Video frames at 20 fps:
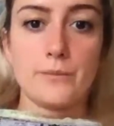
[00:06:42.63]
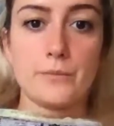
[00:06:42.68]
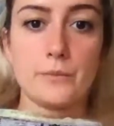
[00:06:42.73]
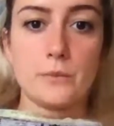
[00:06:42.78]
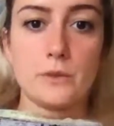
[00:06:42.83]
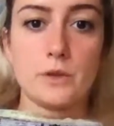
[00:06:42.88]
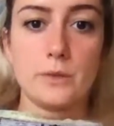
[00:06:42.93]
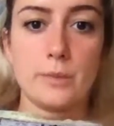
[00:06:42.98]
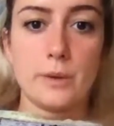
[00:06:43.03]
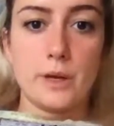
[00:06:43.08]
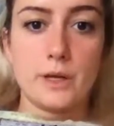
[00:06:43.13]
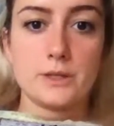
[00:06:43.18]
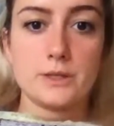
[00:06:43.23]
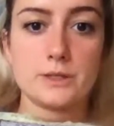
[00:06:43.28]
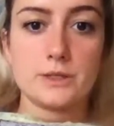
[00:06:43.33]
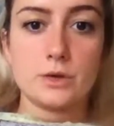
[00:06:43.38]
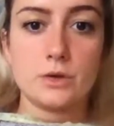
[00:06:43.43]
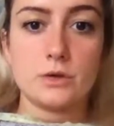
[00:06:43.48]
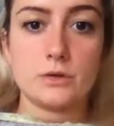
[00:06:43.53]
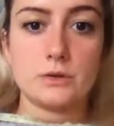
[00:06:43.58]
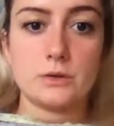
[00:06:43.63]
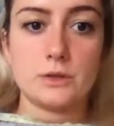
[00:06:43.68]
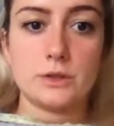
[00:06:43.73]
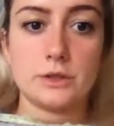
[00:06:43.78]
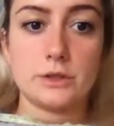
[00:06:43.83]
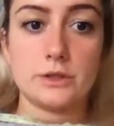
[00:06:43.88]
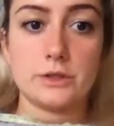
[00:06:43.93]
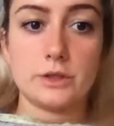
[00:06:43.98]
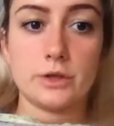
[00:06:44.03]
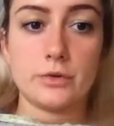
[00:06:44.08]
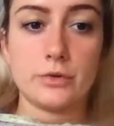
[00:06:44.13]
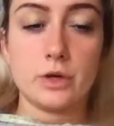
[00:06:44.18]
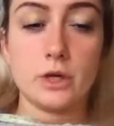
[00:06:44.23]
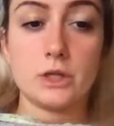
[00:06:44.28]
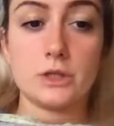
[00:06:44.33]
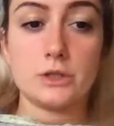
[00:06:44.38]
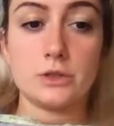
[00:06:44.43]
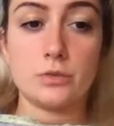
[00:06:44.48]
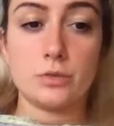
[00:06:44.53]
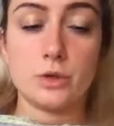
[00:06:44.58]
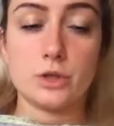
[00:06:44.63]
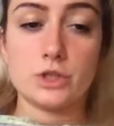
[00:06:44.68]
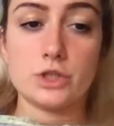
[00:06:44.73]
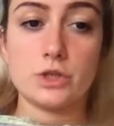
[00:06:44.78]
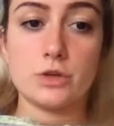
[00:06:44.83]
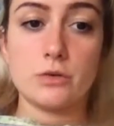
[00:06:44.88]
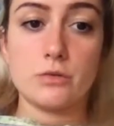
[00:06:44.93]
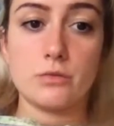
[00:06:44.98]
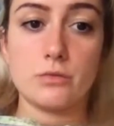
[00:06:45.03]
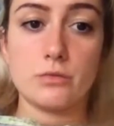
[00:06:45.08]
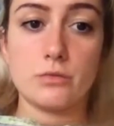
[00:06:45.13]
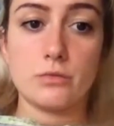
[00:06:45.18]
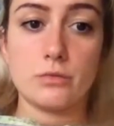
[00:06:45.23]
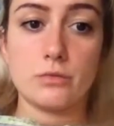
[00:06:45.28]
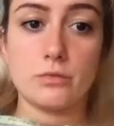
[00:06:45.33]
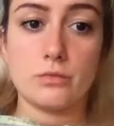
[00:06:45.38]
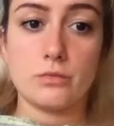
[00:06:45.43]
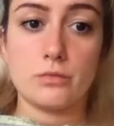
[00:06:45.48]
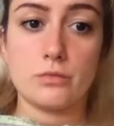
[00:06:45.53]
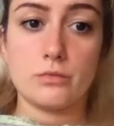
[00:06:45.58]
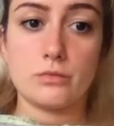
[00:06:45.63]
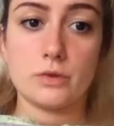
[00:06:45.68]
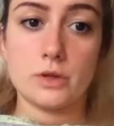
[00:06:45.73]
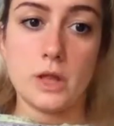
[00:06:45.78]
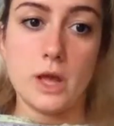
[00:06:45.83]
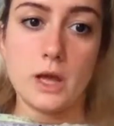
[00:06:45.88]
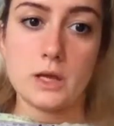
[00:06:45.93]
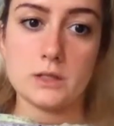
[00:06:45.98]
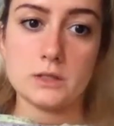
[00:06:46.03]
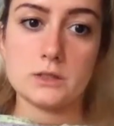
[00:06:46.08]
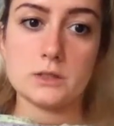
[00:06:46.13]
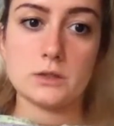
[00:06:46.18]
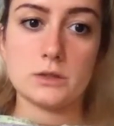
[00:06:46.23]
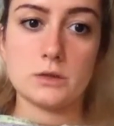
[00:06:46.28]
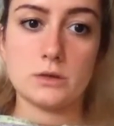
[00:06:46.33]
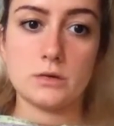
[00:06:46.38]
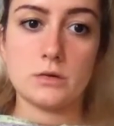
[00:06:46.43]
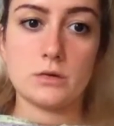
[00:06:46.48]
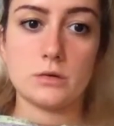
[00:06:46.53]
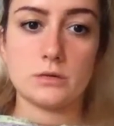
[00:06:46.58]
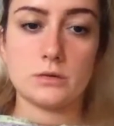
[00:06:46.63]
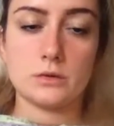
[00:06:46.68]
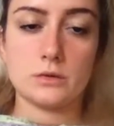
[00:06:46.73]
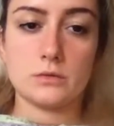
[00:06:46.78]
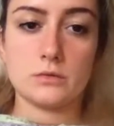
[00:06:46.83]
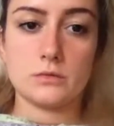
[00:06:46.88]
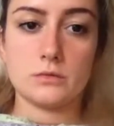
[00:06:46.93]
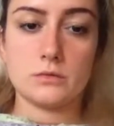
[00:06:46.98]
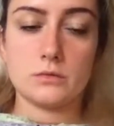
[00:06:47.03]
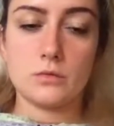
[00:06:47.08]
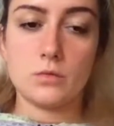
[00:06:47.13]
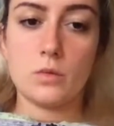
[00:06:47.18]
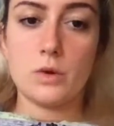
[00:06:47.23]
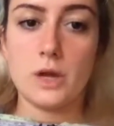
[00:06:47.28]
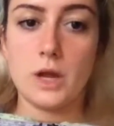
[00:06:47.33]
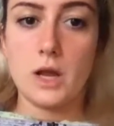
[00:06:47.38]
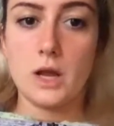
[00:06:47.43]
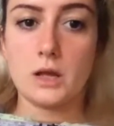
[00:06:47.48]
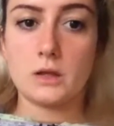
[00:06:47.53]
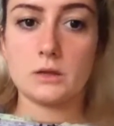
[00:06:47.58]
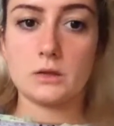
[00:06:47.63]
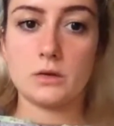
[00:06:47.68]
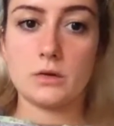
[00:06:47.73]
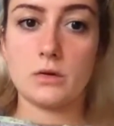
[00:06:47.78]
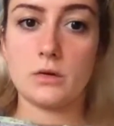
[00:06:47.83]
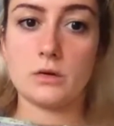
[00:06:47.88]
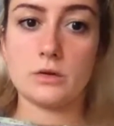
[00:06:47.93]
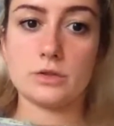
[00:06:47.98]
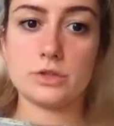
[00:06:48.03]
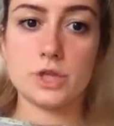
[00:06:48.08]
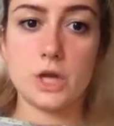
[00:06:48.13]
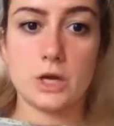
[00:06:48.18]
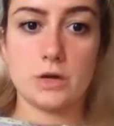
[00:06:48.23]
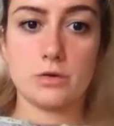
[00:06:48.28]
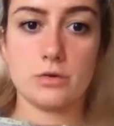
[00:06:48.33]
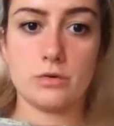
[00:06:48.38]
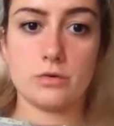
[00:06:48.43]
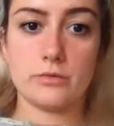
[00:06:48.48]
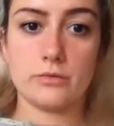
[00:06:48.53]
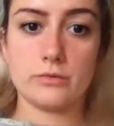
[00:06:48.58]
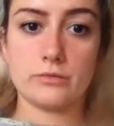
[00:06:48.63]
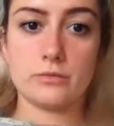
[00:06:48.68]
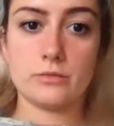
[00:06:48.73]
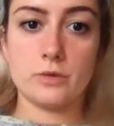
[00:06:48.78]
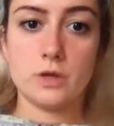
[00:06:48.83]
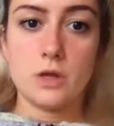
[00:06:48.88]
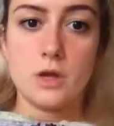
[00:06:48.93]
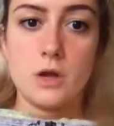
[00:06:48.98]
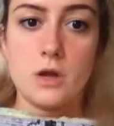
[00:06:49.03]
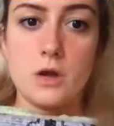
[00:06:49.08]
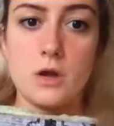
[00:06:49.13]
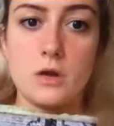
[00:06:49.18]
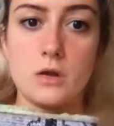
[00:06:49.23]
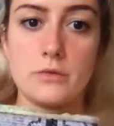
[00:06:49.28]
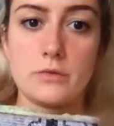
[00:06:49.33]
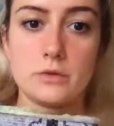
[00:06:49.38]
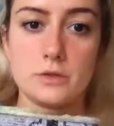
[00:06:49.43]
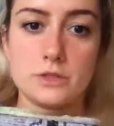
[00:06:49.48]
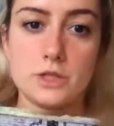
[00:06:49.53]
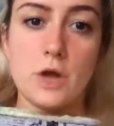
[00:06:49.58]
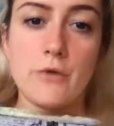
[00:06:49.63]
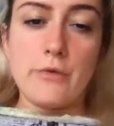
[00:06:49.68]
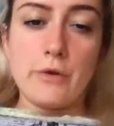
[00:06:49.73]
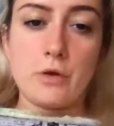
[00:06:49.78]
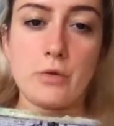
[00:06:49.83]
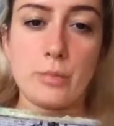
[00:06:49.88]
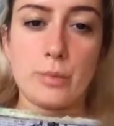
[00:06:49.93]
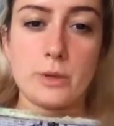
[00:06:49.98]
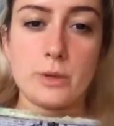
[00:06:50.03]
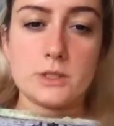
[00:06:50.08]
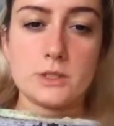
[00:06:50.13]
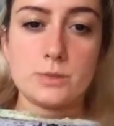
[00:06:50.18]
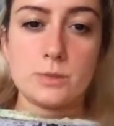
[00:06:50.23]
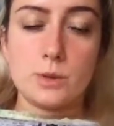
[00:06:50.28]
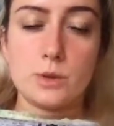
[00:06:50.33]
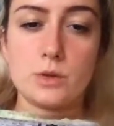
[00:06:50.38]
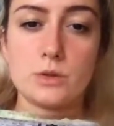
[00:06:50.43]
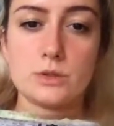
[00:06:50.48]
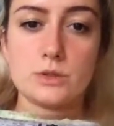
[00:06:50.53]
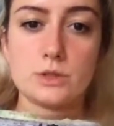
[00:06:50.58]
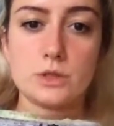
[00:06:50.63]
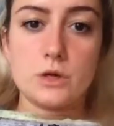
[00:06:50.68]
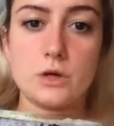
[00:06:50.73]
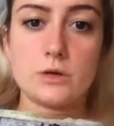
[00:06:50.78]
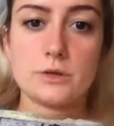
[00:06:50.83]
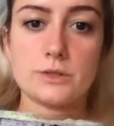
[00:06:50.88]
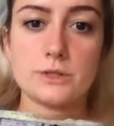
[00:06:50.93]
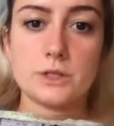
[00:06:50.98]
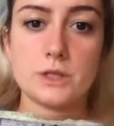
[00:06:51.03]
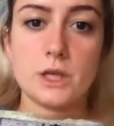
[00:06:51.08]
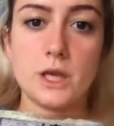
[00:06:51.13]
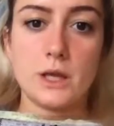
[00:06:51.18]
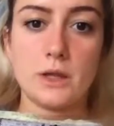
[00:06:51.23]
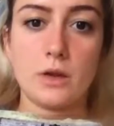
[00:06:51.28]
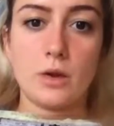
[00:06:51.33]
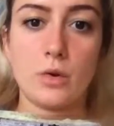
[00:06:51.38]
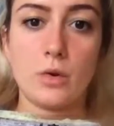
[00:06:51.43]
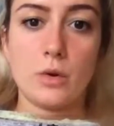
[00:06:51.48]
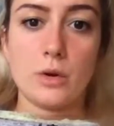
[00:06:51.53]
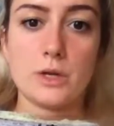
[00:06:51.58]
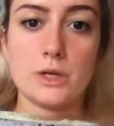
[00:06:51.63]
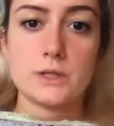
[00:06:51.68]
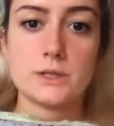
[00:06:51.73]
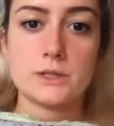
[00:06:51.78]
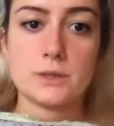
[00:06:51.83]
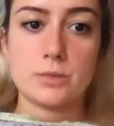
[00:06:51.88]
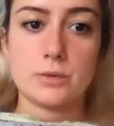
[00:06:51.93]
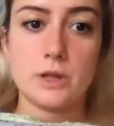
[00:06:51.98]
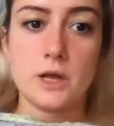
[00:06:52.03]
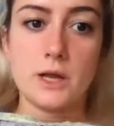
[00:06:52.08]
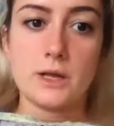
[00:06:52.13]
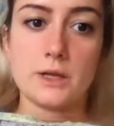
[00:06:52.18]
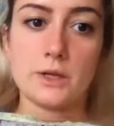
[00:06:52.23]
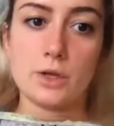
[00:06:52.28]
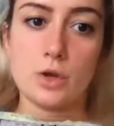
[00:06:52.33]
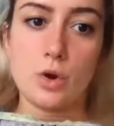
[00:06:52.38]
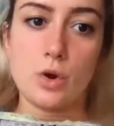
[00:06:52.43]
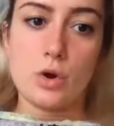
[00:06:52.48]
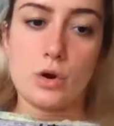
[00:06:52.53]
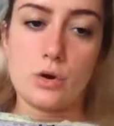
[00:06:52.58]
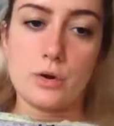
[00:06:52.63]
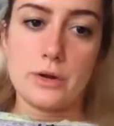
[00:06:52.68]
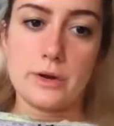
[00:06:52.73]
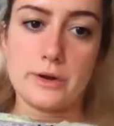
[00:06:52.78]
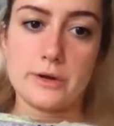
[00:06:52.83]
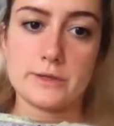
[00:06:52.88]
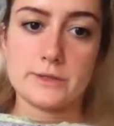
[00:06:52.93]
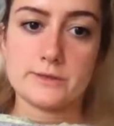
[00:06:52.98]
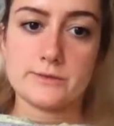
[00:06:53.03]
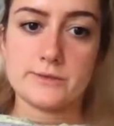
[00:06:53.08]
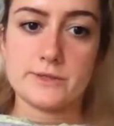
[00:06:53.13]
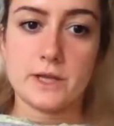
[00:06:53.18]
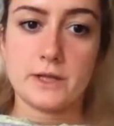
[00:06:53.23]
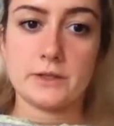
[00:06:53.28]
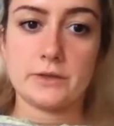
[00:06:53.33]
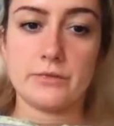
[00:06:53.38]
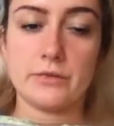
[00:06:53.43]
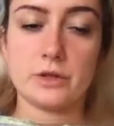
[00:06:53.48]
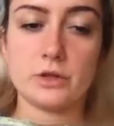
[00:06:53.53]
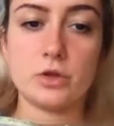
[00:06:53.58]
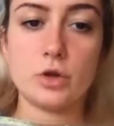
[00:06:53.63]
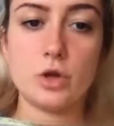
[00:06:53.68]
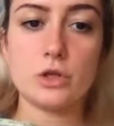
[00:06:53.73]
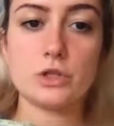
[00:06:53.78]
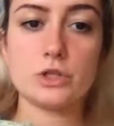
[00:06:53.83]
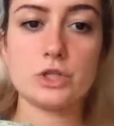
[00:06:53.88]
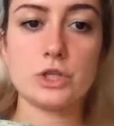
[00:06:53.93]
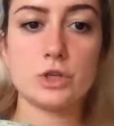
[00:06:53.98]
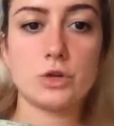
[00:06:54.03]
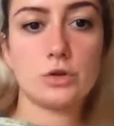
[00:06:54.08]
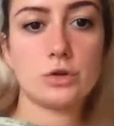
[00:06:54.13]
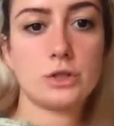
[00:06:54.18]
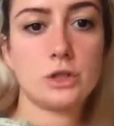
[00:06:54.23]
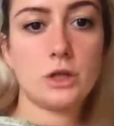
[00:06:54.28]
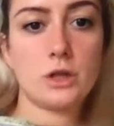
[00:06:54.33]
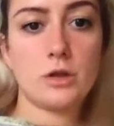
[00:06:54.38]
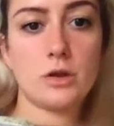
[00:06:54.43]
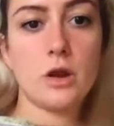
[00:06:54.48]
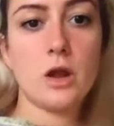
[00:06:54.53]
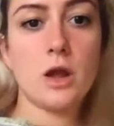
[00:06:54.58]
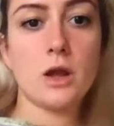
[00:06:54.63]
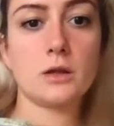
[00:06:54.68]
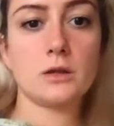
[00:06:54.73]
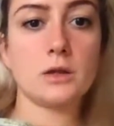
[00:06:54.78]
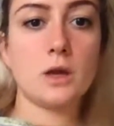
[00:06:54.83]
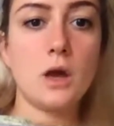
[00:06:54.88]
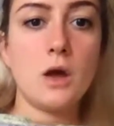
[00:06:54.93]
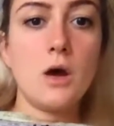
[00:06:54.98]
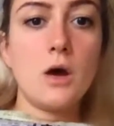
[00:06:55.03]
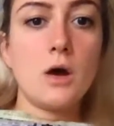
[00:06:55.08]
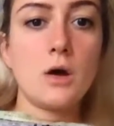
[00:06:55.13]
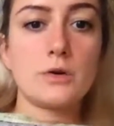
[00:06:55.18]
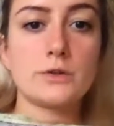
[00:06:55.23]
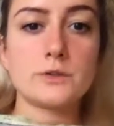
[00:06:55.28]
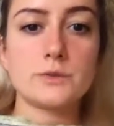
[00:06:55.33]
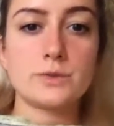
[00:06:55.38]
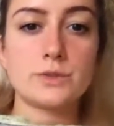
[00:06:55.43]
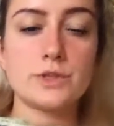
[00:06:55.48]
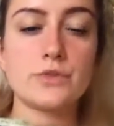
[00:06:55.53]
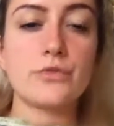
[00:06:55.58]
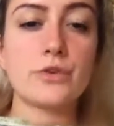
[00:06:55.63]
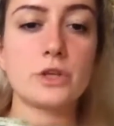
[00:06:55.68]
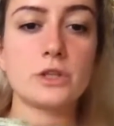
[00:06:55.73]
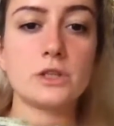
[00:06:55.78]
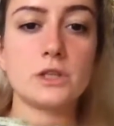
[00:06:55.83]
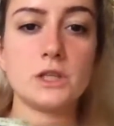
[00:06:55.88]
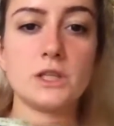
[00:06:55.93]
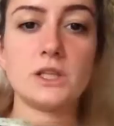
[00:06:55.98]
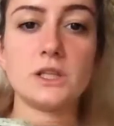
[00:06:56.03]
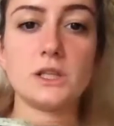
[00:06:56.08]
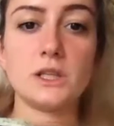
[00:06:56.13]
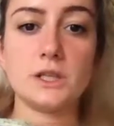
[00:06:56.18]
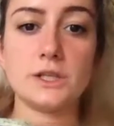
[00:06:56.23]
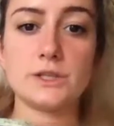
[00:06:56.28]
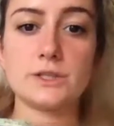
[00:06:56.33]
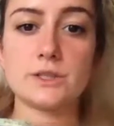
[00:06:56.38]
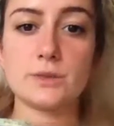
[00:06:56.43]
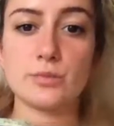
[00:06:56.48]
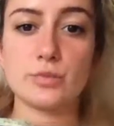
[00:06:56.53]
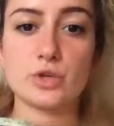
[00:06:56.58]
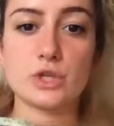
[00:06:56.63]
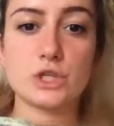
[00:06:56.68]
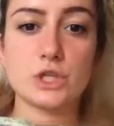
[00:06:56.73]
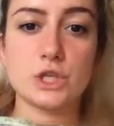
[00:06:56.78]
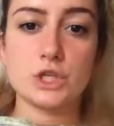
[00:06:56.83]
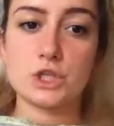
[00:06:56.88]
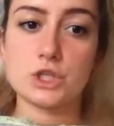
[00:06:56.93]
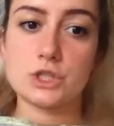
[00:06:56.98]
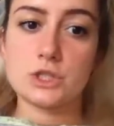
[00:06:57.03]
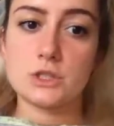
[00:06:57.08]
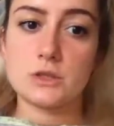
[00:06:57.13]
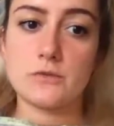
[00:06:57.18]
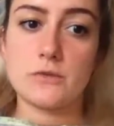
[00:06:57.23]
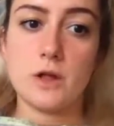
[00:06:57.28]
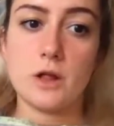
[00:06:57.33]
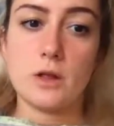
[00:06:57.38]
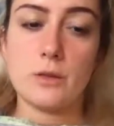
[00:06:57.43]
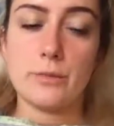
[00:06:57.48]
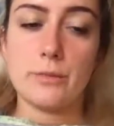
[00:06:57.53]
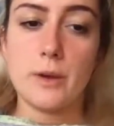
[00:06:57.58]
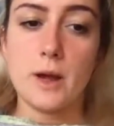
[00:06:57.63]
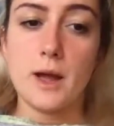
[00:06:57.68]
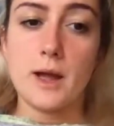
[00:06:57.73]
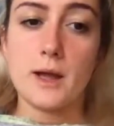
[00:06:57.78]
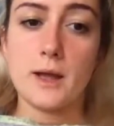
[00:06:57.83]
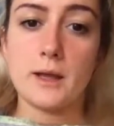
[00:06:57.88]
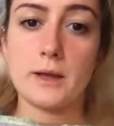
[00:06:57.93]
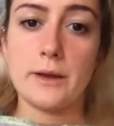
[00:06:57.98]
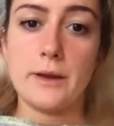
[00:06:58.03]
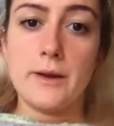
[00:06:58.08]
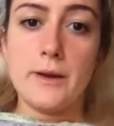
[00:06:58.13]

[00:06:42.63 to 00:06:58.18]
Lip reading: depends on the degree to which it relies, on one hand, on general philosophical principles, laws, and categories applied in all areas of scientific knowledge, and on the other hand, on specific techniques and procedures developed by